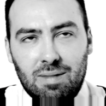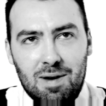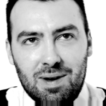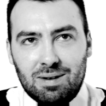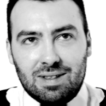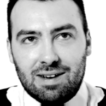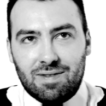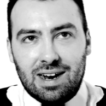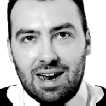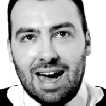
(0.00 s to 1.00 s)
maybe I was
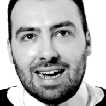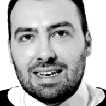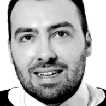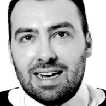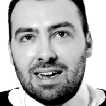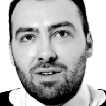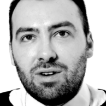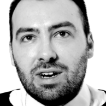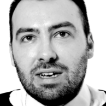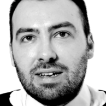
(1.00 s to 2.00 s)
even 18 or
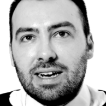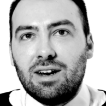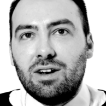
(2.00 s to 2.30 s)
19.